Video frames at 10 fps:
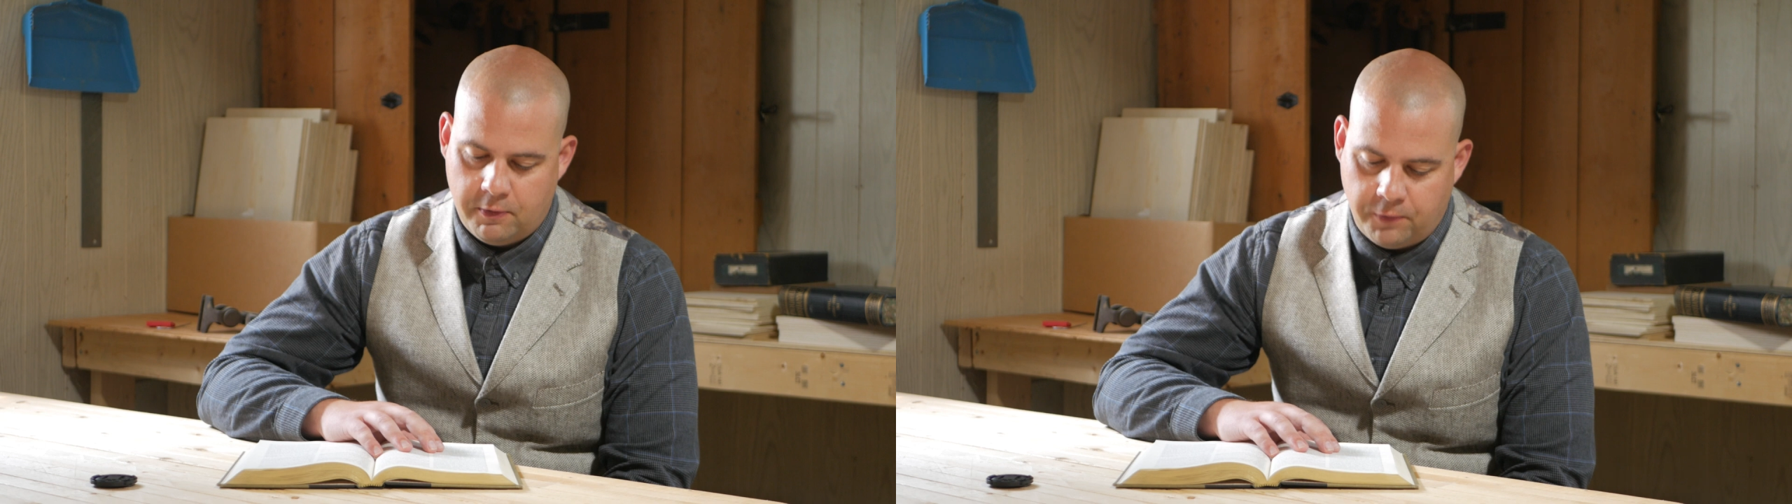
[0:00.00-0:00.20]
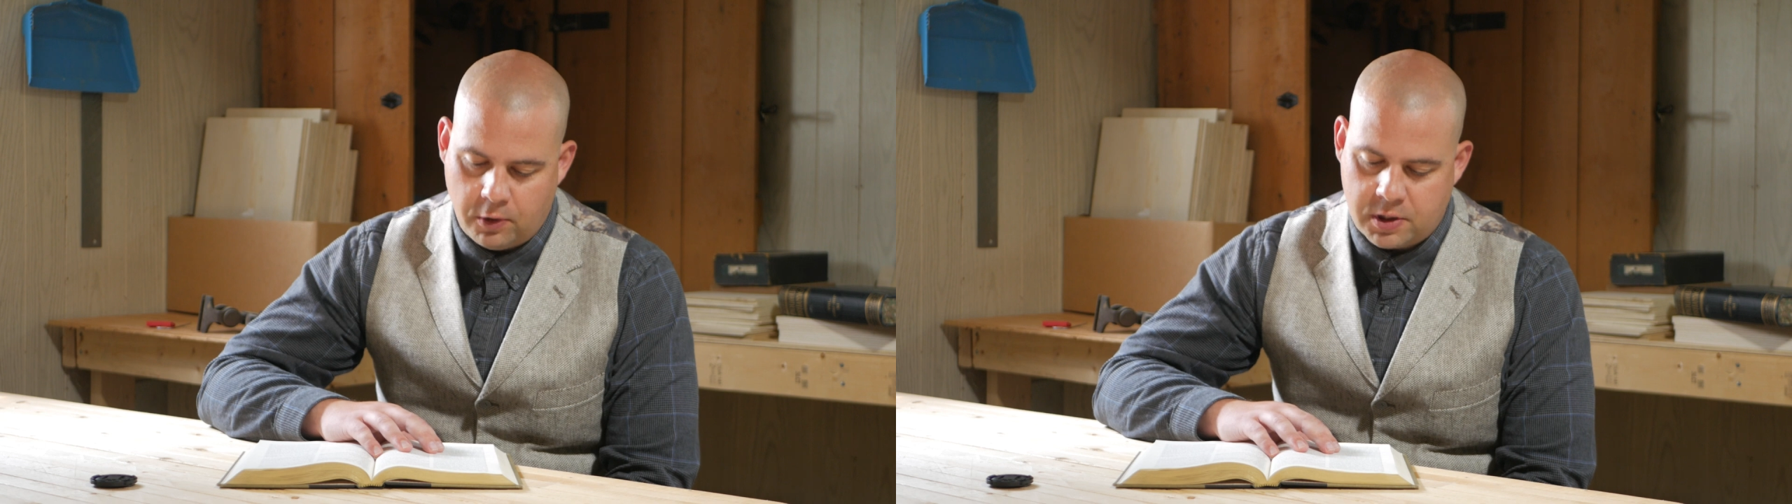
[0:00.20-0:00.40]

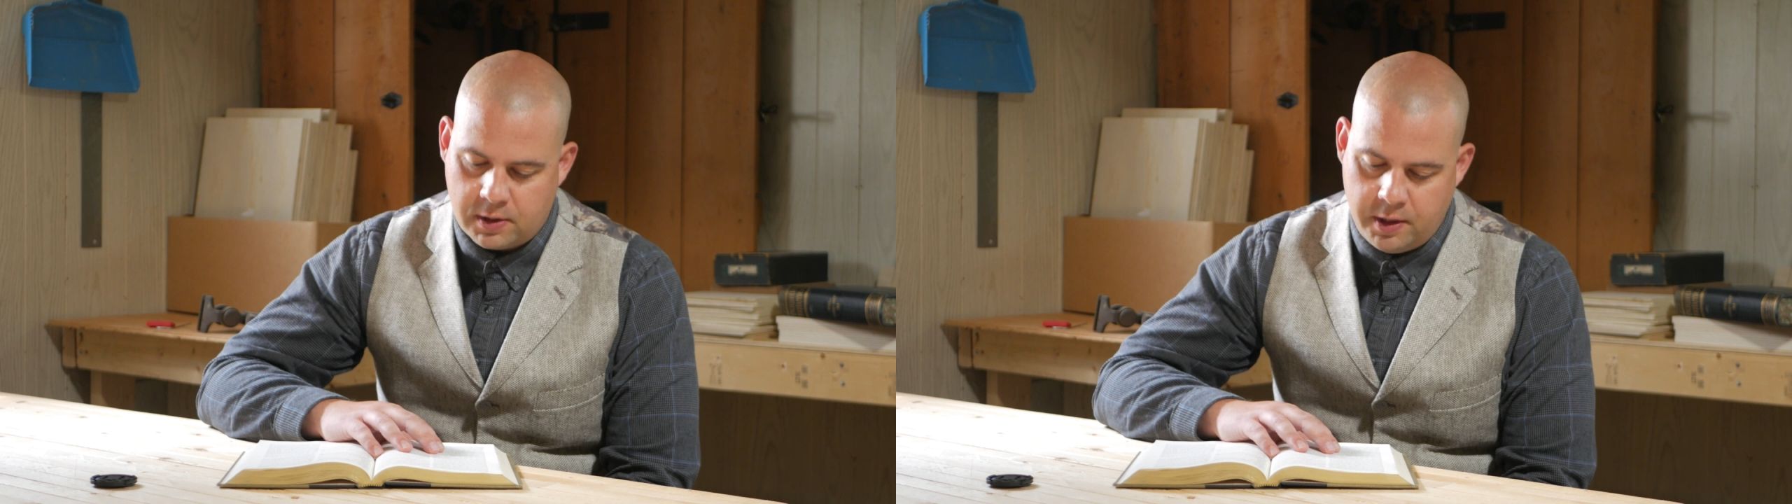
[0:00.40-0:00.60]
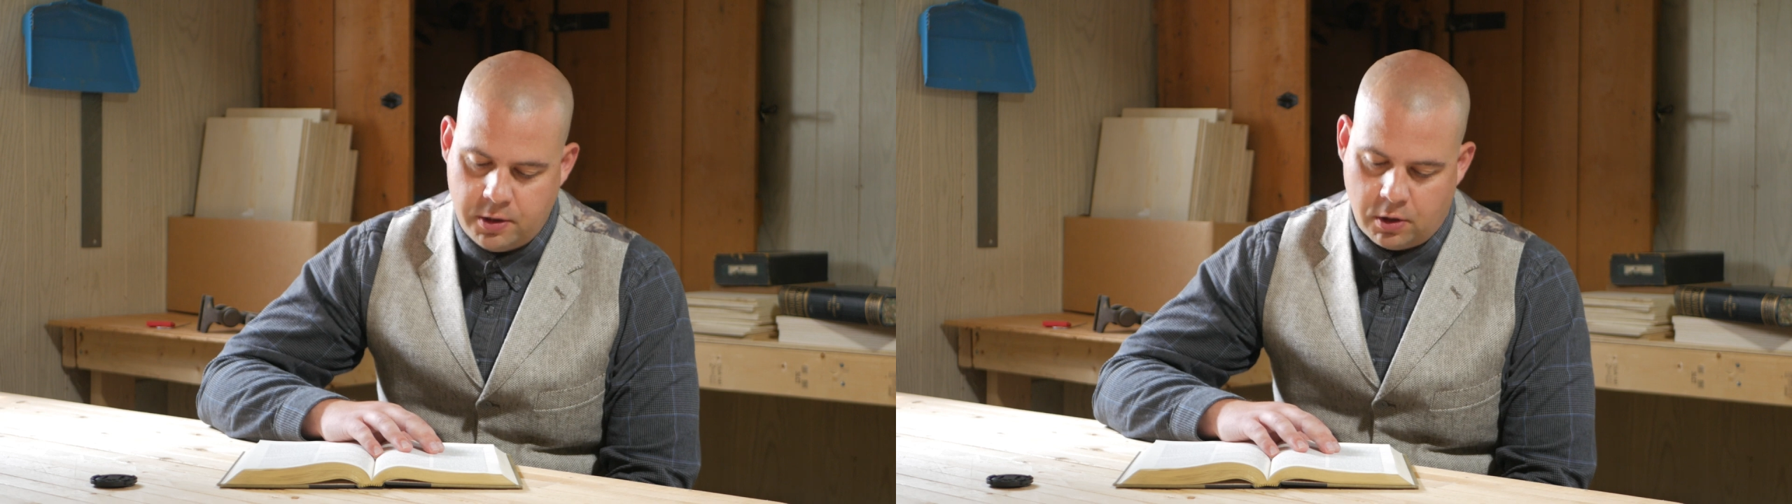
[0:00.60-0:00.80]
First
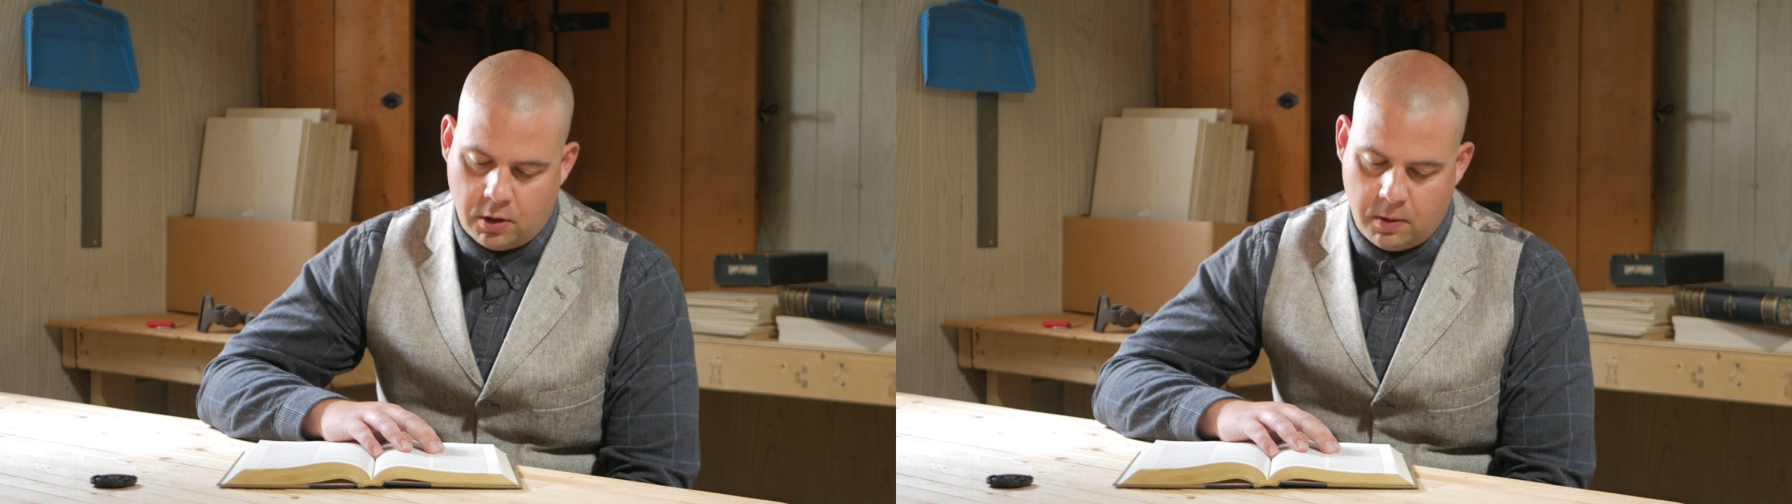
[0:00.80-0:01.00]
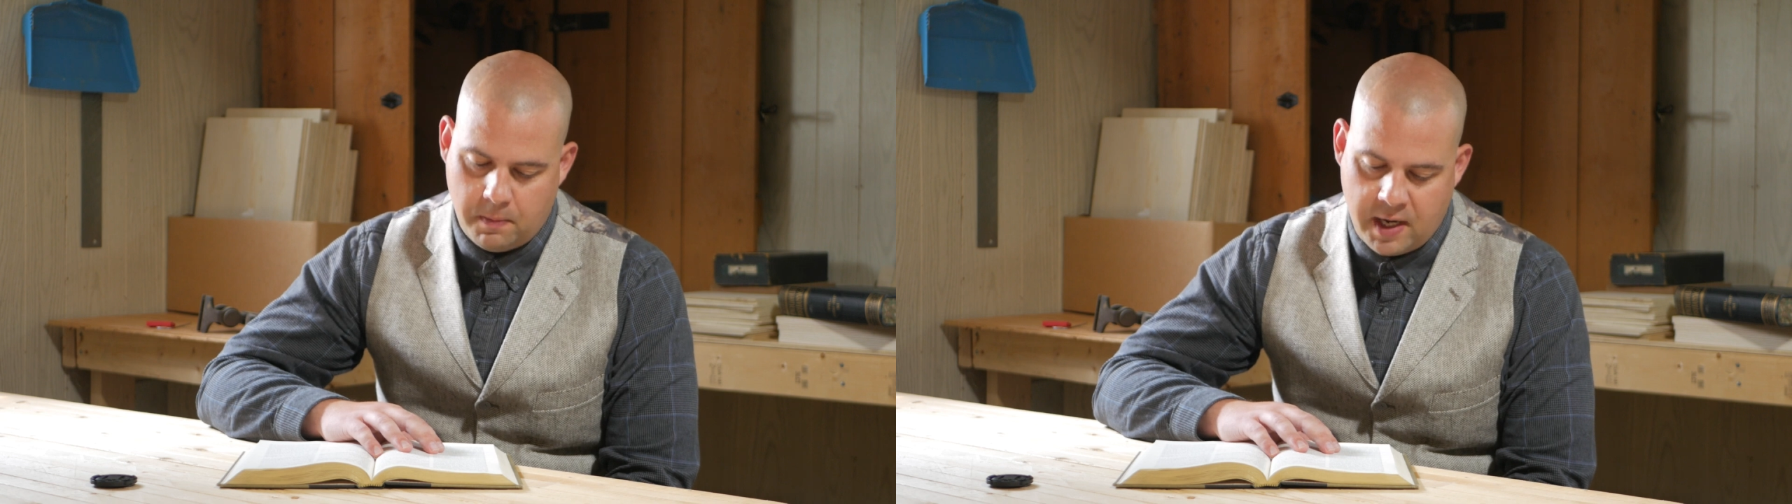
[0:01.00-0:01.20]

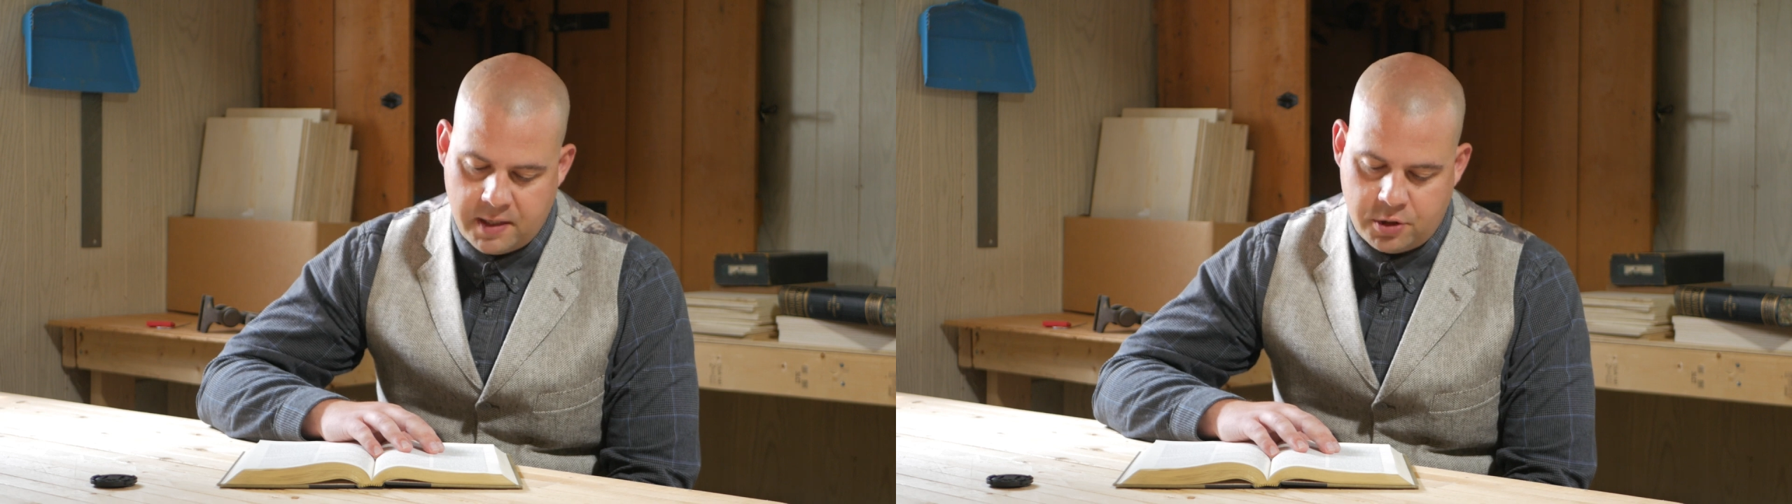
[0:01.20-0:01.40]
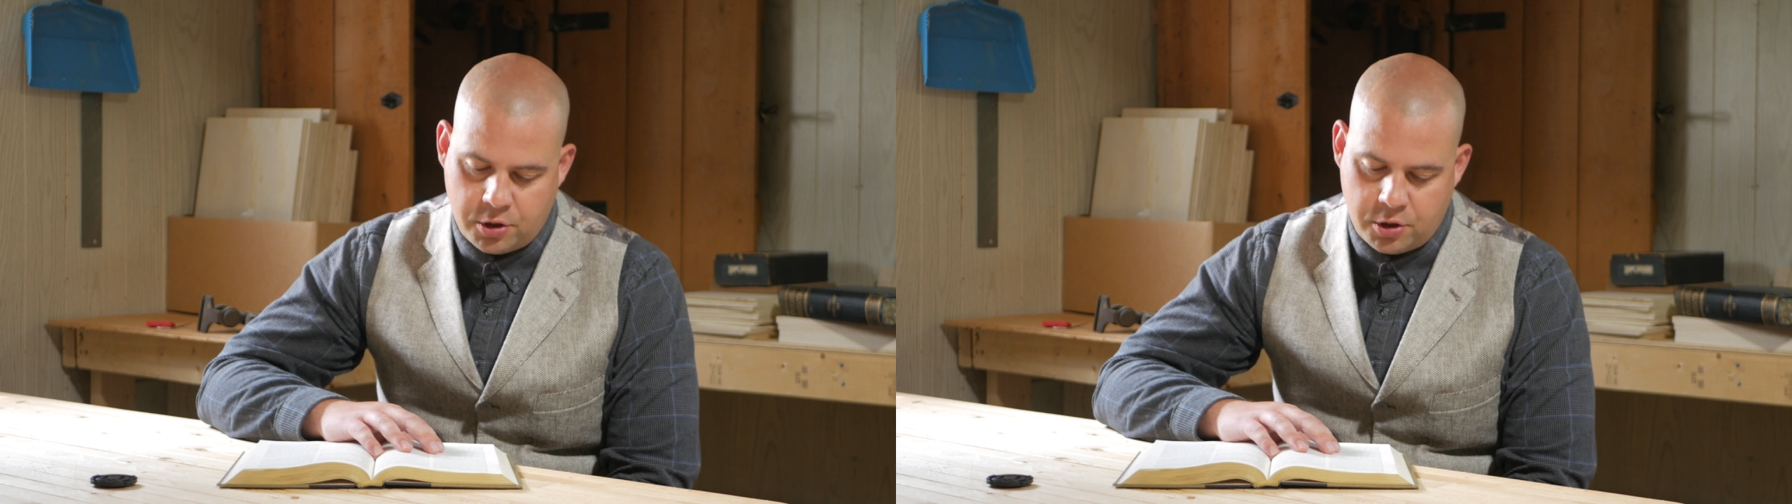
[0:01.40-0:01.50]
leisure, man's